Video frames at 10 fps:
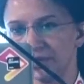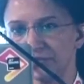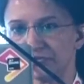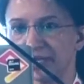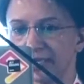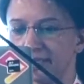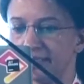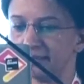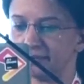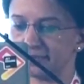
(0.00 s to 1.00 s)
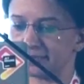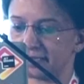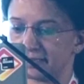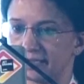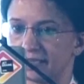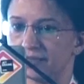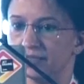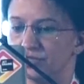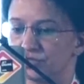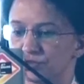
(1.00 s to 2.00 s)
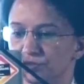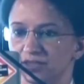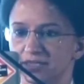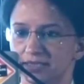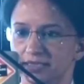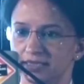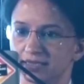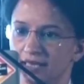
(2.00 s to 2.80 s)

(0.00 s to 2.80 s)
file and things like that. So this is